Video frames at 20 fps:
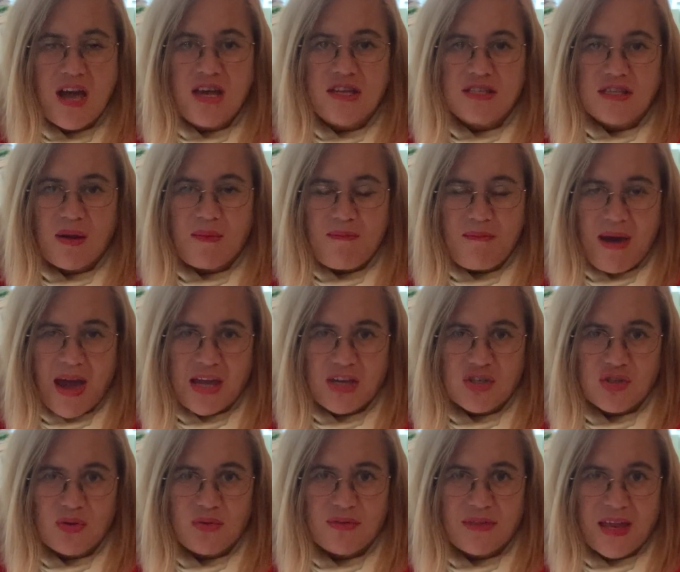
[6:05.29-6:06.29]
So make
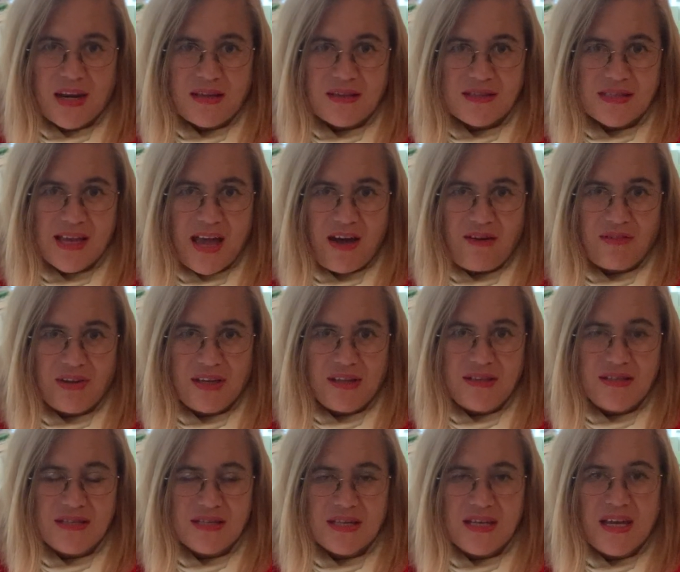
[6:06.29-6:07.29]
sure that it's
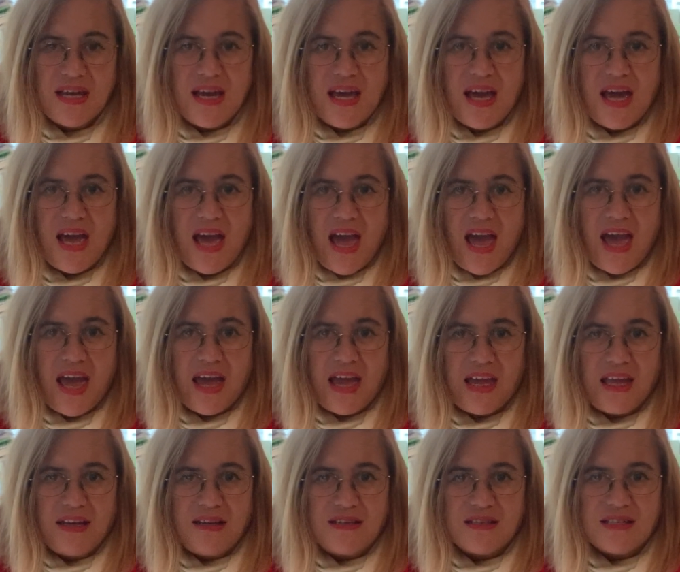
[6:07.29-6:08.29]
covered.
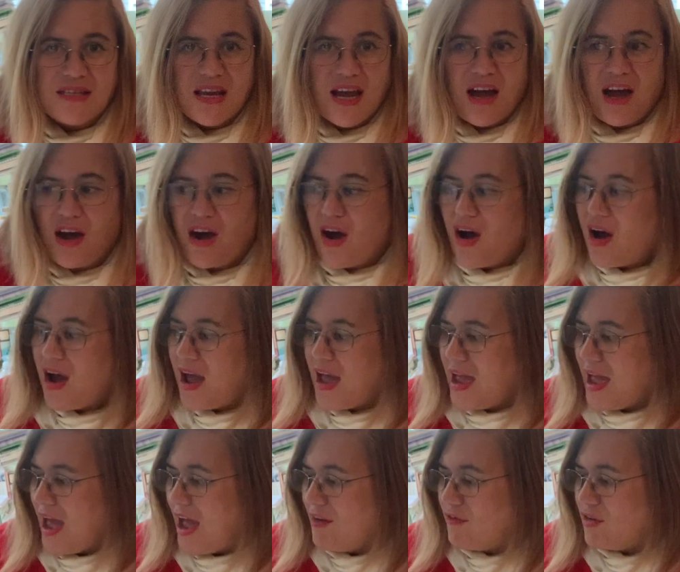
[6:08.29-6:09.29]
And
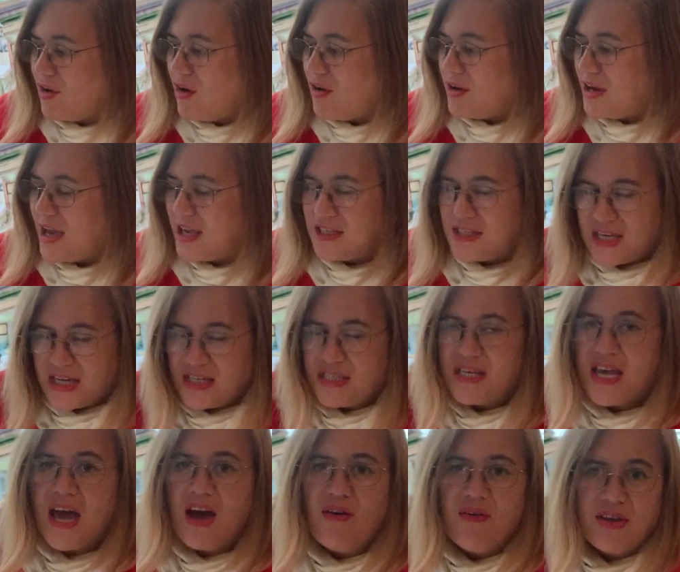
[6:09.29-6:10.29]
I have got a tea
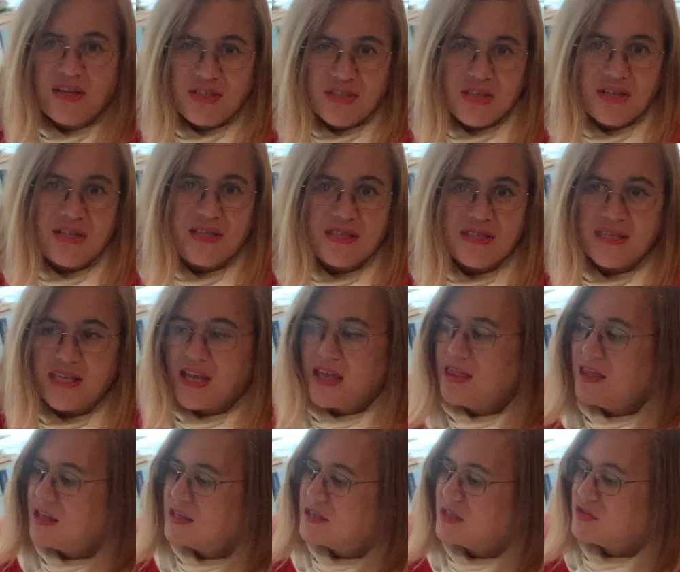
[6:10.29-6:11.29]
towel, as you can see,
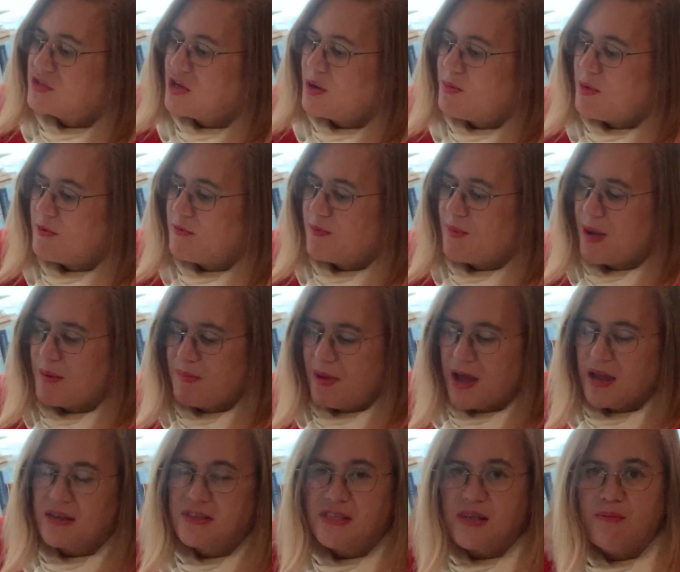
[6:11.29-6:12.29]
that's on top of my
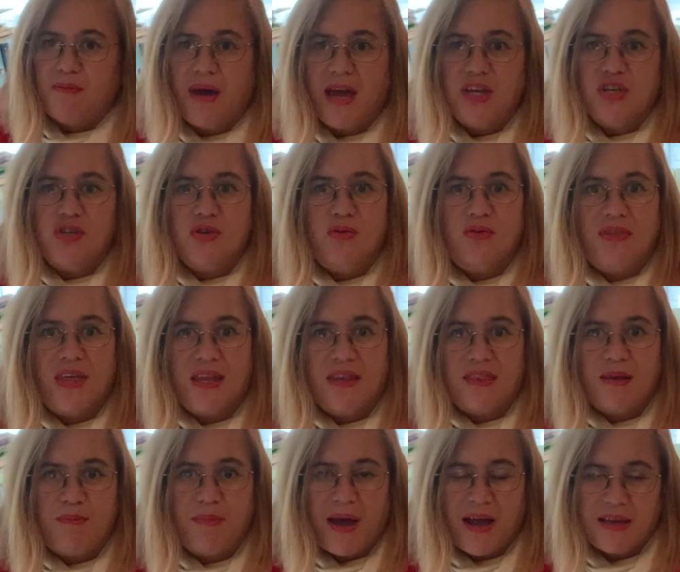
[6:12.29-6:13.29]
bug. So make sure that
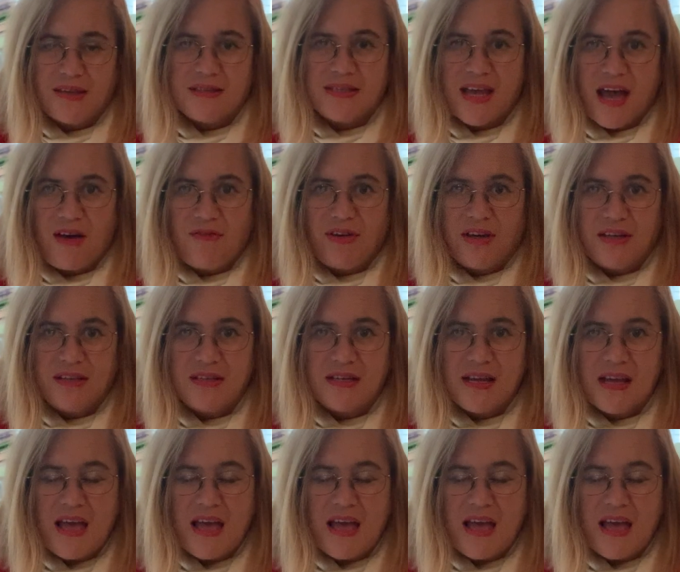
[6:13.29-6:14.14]
the bug is covered.